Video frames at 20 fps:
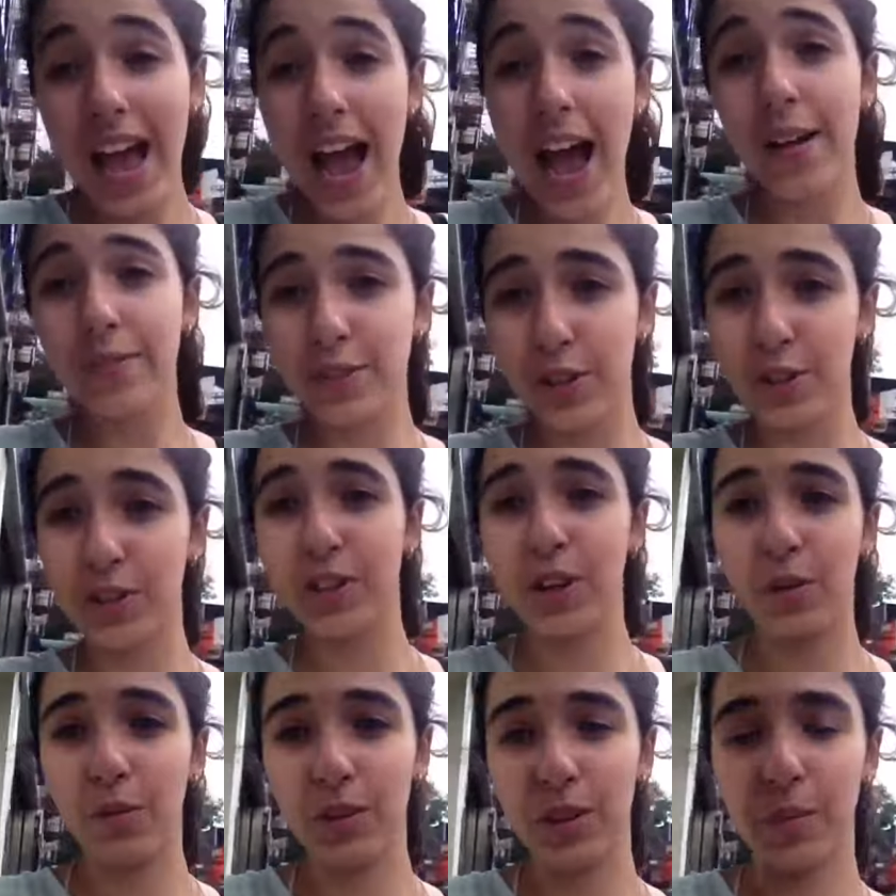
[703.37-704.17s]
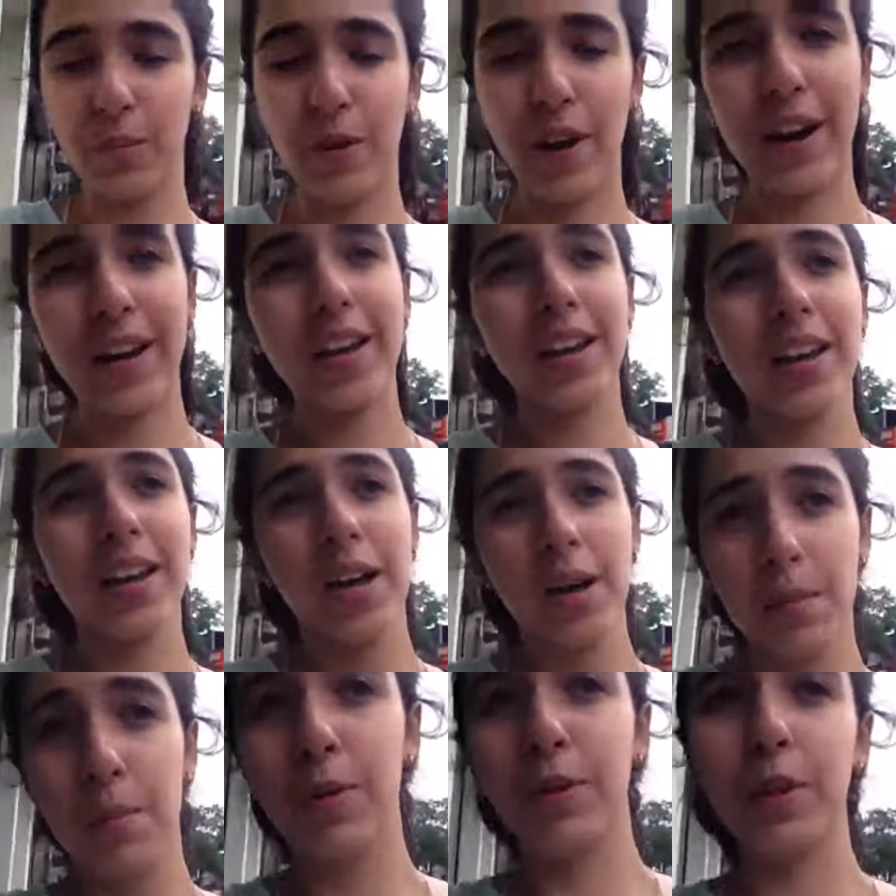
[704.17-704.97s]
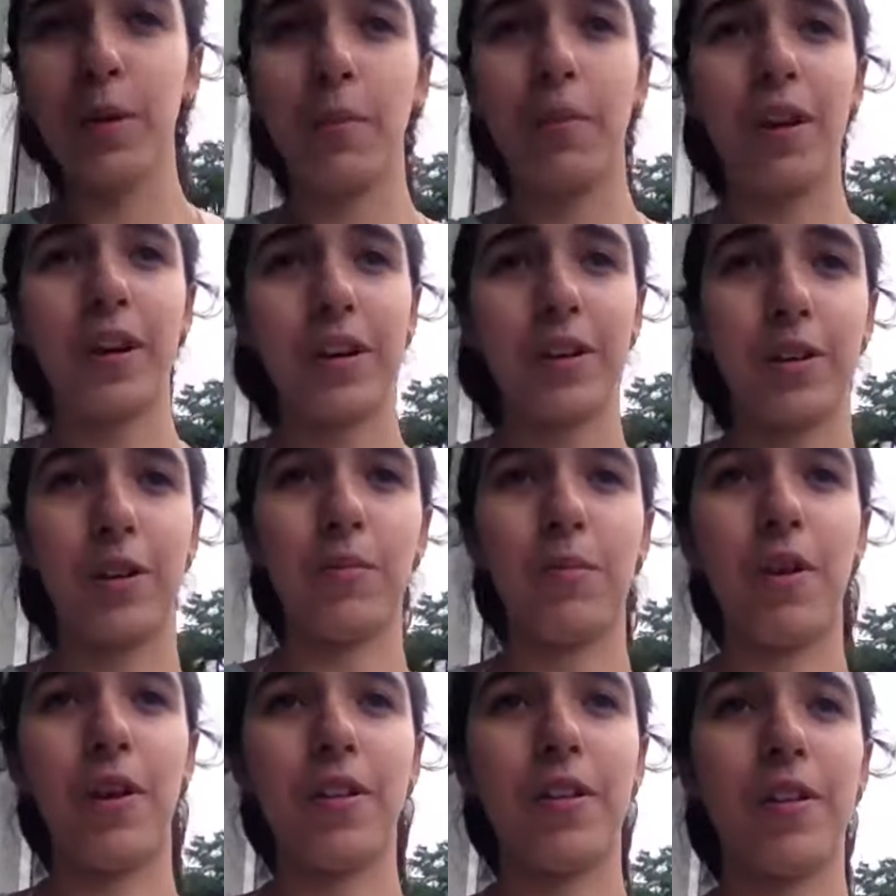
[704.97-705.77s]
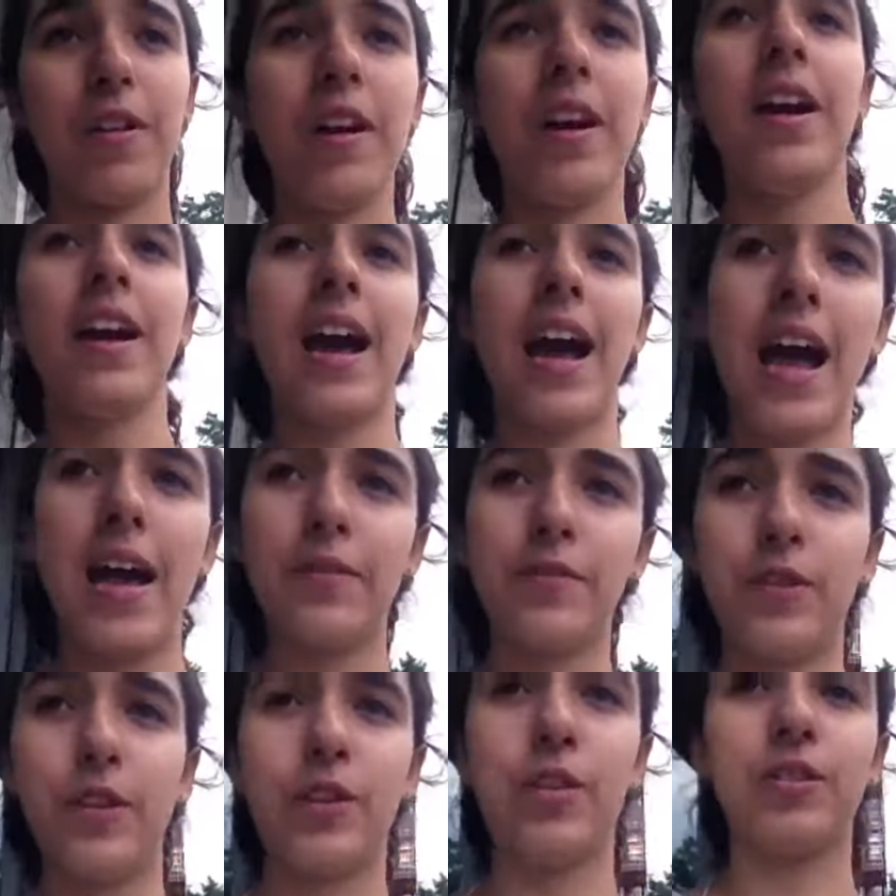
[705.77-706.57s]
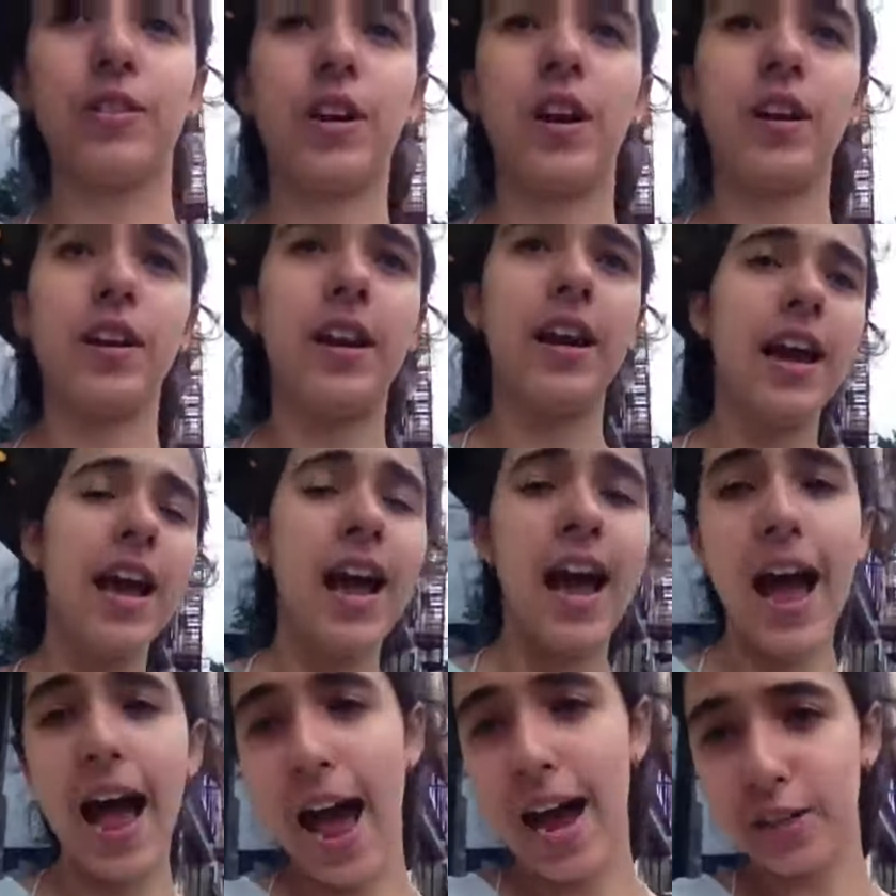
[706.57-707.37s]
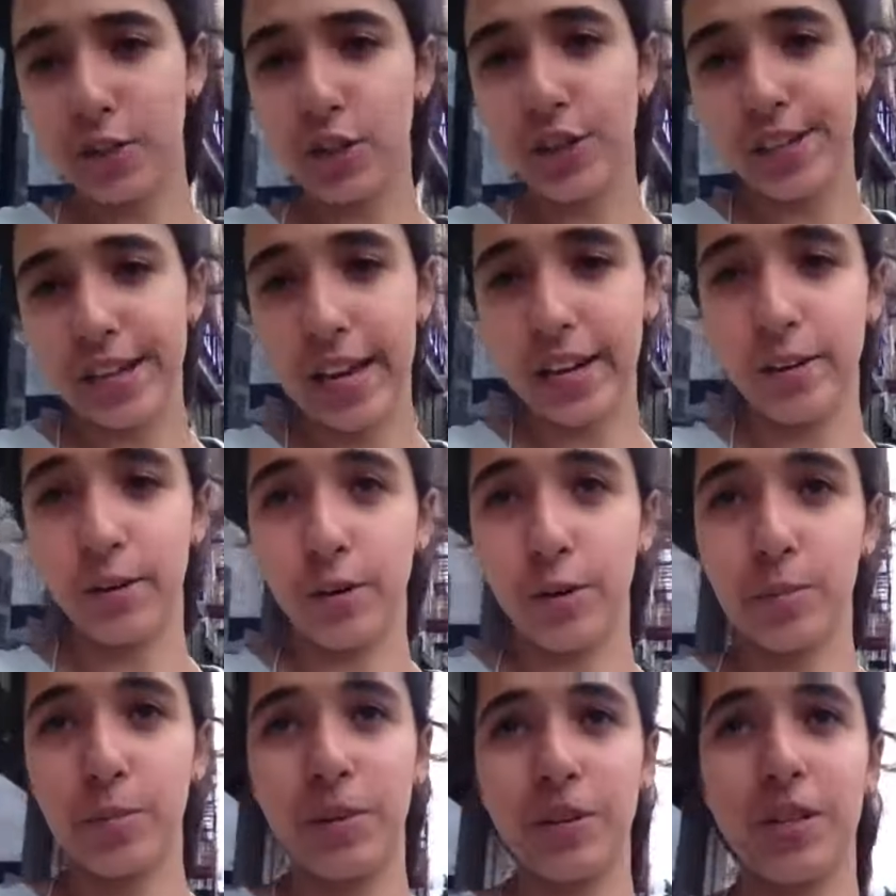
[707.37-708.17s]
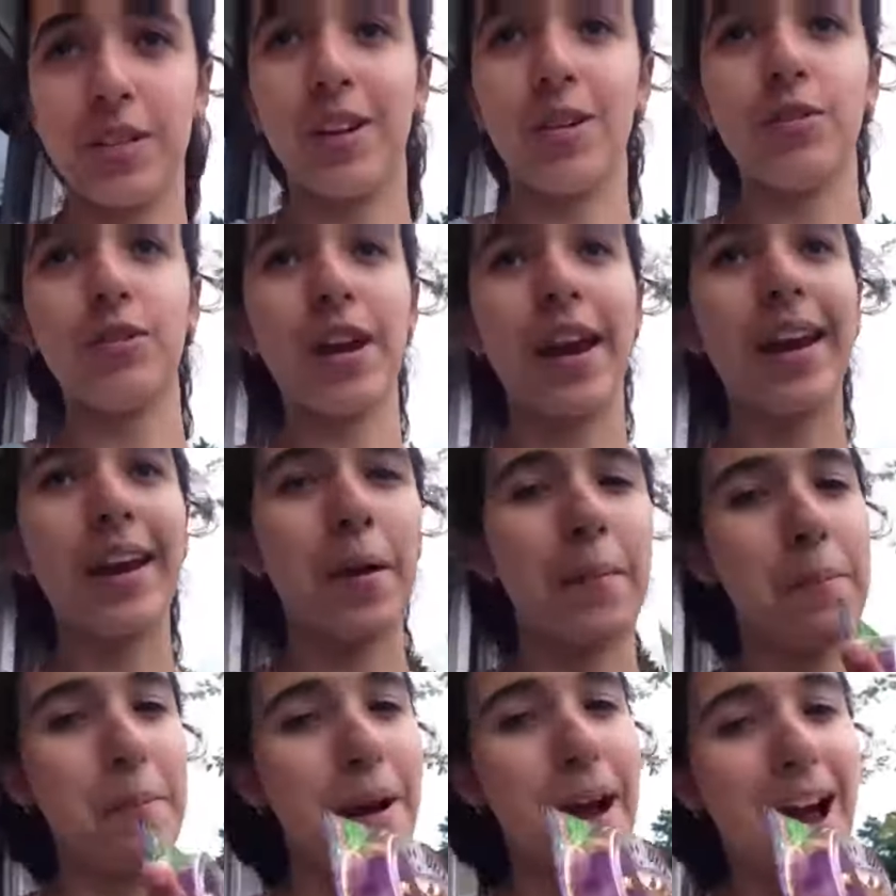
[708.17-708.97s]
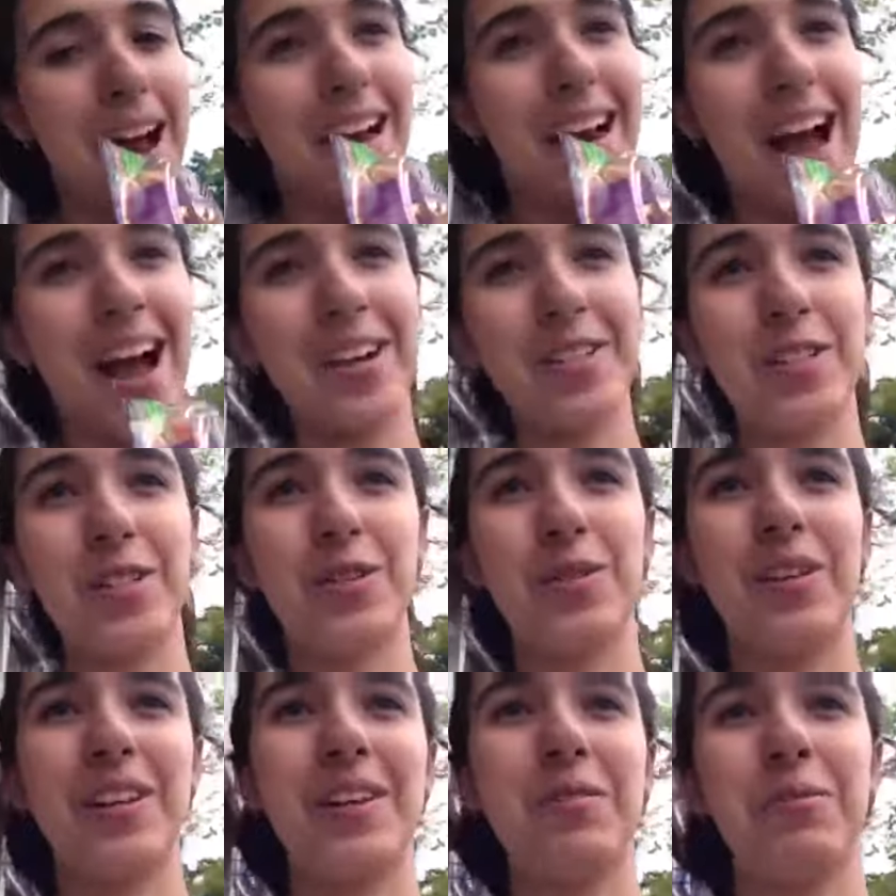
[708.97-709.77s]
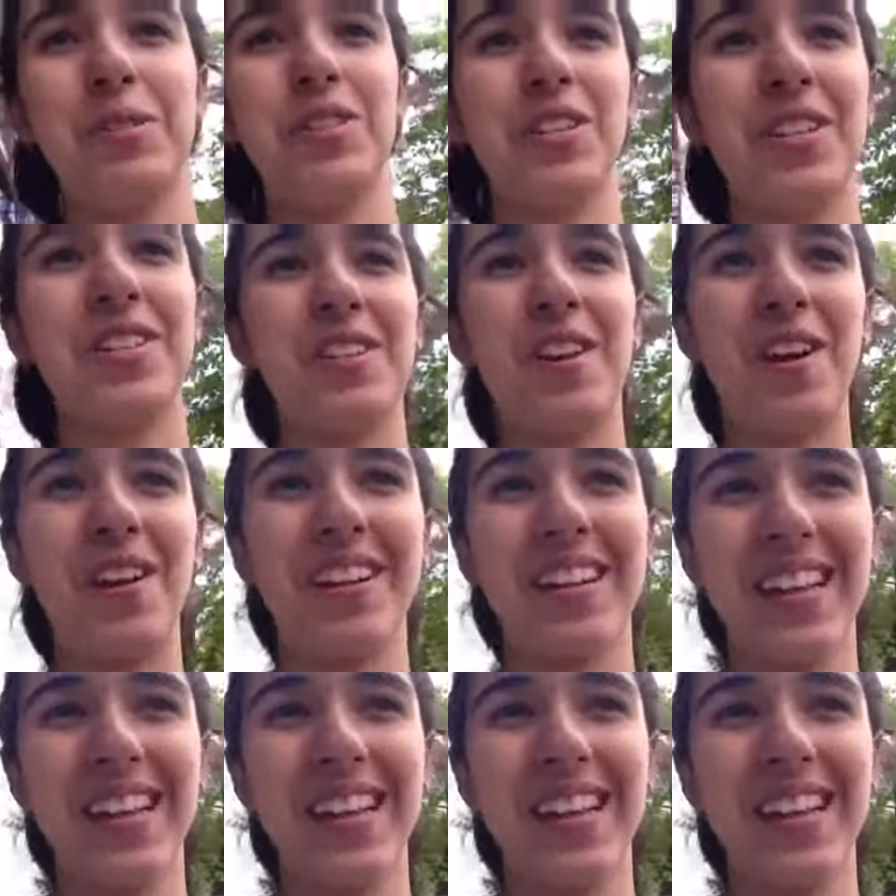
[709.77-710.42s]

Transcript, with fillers: after you're done with the prank, pulled a prank on your brother. After you're done, actually get a nose piercing. I was like, I got you. And then we just started